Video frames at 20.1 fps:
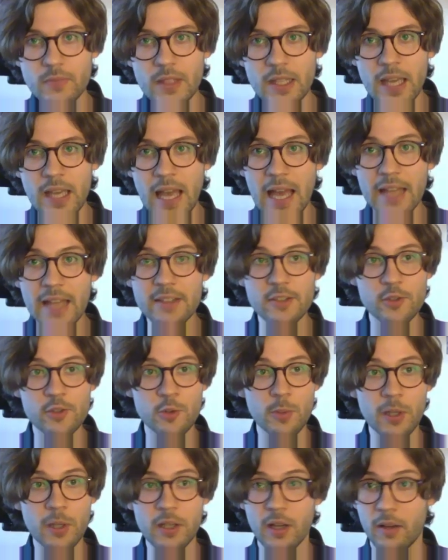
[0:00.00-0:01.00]
And the
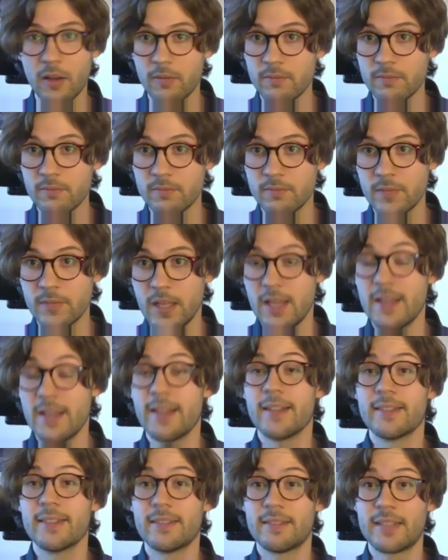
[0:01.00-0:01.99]
Chewbacca.
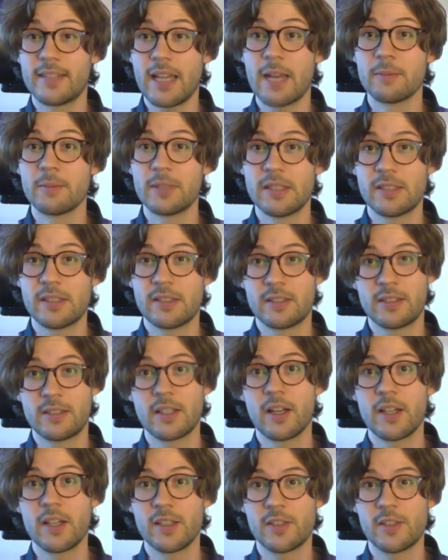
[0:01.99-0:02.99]
Damn, this
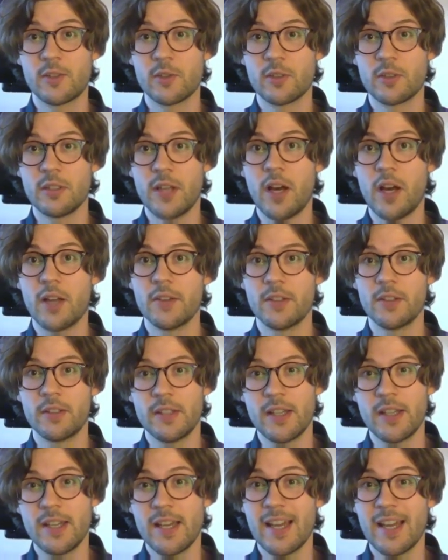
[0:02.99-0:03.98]
guy is good in Han.
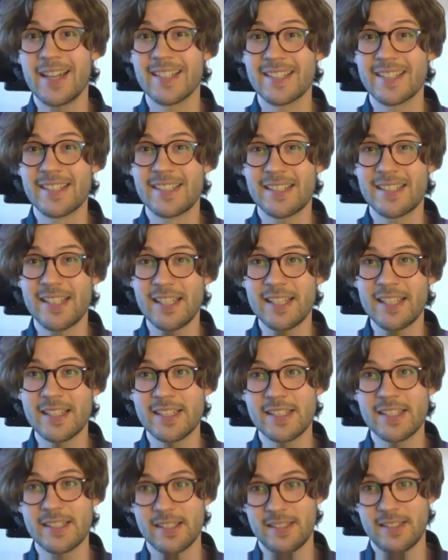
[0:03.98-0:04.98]
A
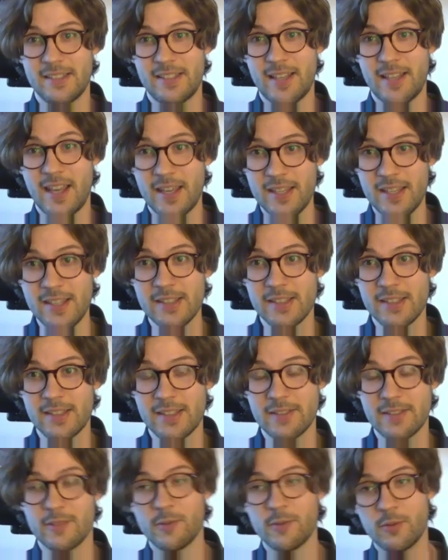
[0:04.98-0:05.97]

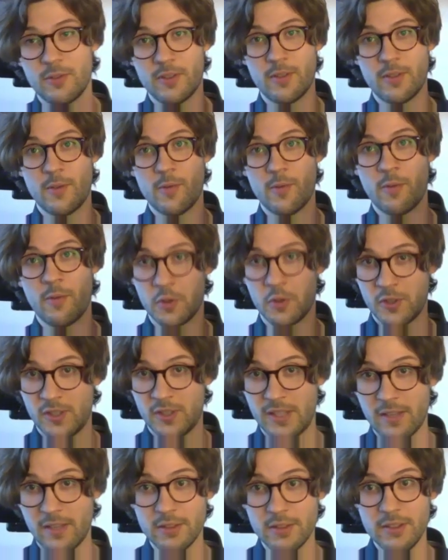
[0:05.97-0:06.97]
6/8 for
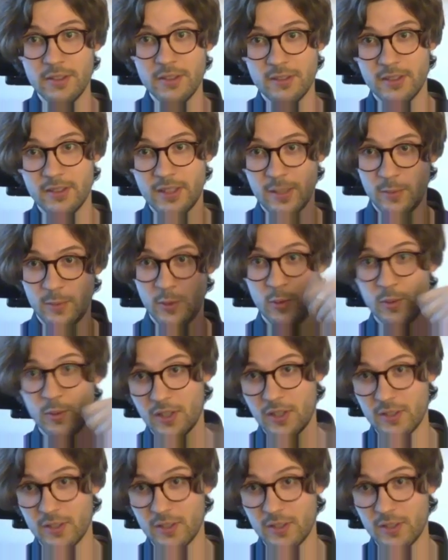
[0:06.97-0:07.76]
7 if you use Han's